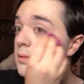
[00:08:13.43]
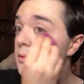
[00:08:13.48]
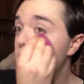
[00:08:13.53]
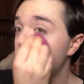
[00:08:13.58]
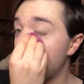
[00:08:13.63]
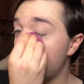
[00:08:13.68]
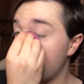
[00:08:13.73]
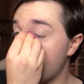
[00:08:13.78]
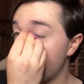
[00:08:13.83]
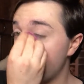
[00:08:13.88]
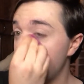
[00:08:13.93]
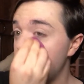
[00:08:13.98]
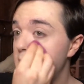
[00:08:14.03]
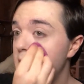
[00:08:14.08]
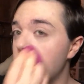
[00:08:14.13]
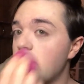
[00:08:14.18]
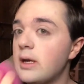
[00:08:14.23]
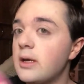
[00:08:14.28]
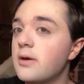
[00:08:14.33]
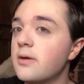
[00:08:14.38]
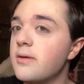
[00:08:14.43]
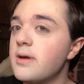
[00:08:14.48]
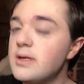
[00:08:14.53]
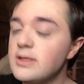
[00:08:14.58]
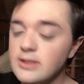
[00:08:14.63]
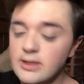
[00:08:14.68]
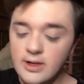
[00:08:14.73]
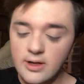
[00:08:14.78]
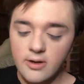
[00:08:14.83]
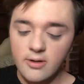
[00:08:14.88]
we don't have any, like,
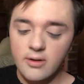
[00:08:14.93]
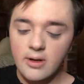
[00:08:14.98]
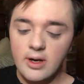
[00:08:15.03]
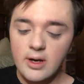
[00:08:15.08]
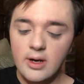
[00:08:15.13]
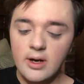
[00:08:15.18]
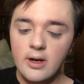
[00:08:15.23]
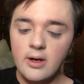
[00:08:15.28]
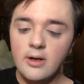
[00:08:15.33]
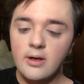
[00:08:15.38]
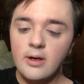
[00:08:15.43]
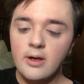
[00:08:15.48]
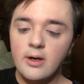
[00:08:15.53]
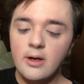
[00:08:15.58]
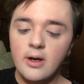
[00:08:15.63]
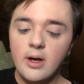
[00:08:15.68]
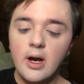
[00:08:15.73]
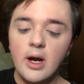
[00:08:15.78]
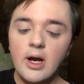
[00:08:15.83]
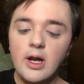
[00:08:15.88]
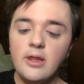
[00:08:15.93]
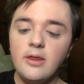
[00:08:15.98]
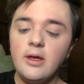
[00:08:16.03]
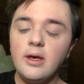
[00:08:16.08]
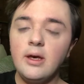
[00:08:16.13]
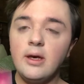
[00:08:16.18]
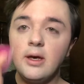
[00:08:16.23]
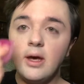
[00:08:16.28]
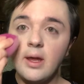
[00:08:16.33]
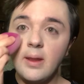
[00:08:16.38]
creasing under there or
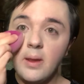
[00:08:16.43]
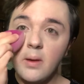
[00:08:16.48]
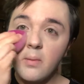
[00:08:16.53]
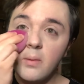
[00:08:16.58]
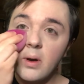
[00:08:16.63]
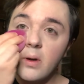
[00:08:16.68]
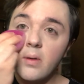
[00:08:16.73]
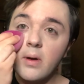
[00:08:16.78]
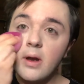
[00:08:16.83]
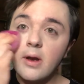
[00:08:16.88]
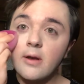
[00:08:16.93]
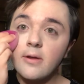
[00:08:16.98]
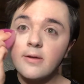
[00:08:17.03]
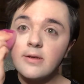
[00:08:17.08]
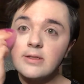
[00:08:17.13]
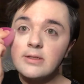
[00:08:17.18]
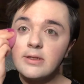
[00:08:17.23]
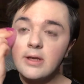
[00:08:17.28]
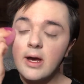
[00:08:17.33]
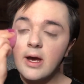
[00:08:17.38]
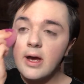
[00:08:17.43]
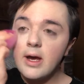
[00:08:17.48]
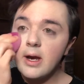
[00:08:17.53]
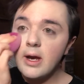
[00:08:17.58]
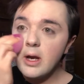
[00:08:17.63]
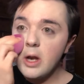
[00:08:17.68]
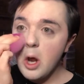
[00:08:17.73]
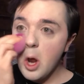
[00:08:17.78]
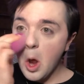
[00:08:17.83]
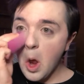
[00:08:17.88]
anything, and then we go ahead on this
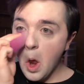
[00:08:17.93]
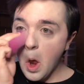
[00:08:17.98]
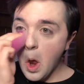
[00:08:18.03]
side.